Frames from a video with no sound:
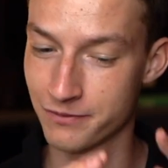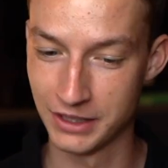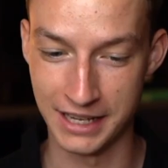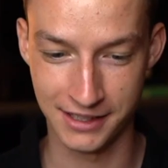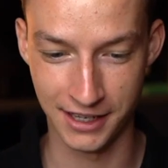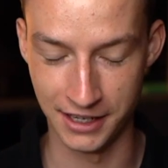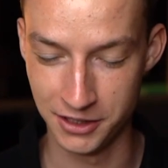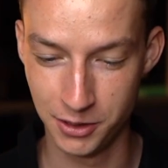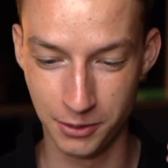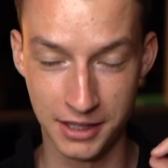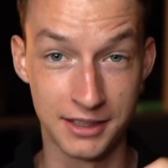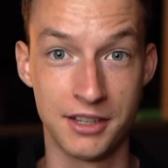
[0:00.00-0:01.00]
let's get
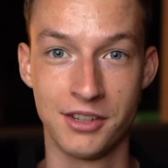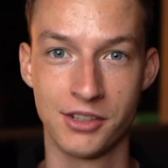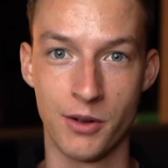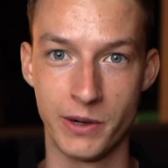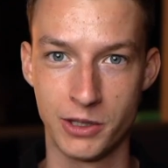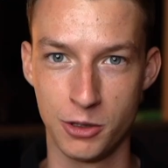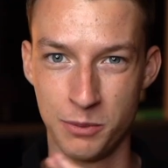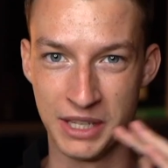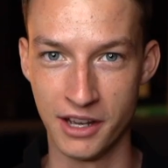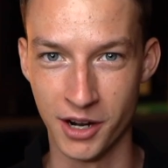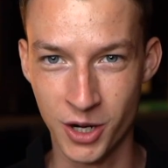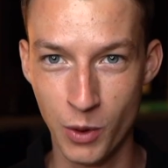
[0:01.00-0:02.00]
into it. This is going to be
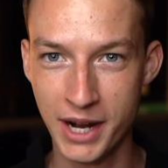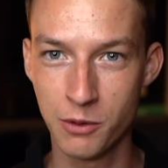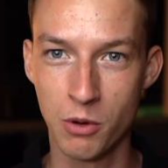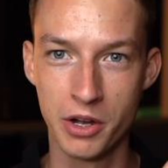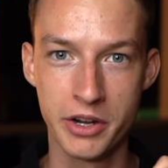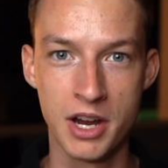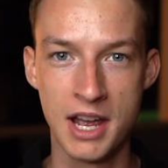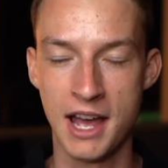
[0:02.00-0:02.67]
a quick one.